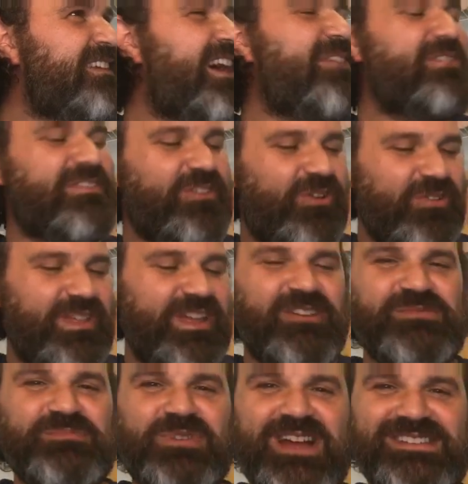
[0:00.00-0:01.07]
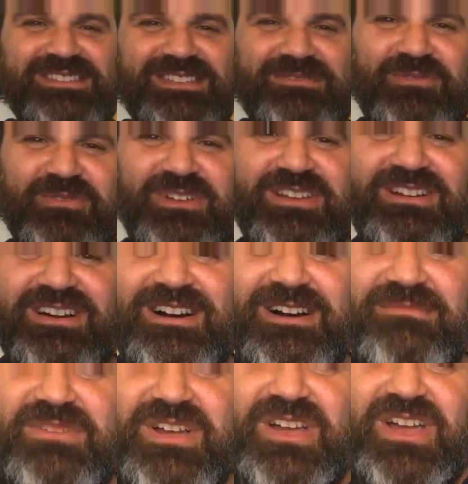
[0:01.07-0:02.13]
forgot the whole thing. I was practicing that for you.
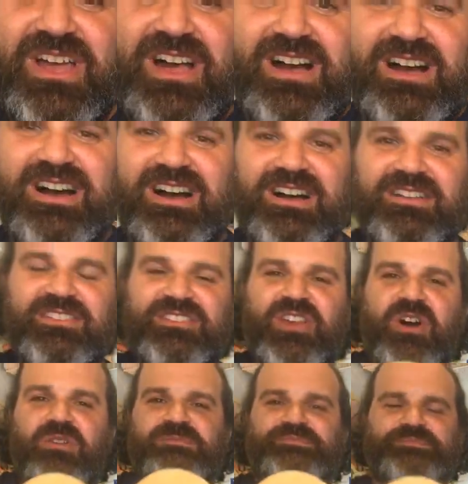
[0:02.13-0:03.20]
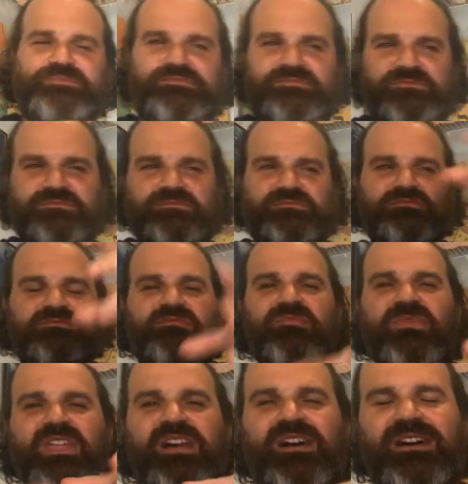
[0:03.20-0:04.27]
Um, uh, so
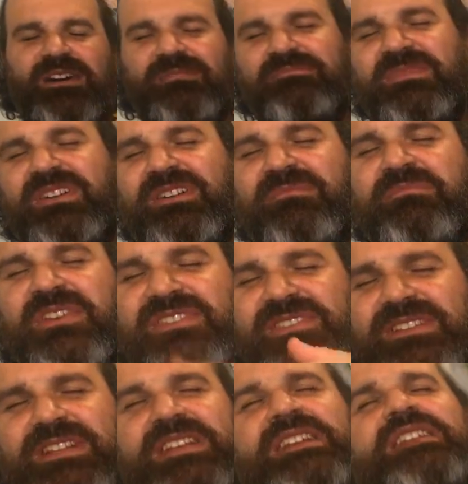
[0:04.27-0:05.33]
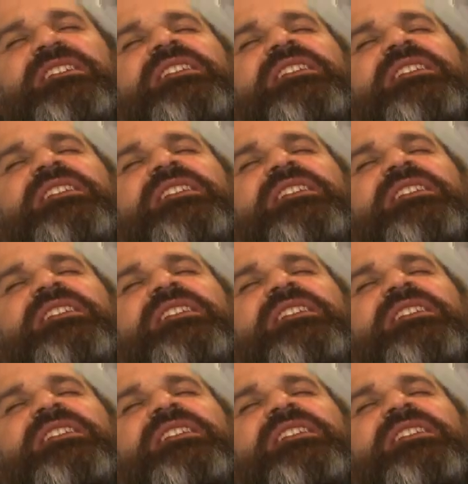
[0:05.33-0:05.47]
um, Mixolydian,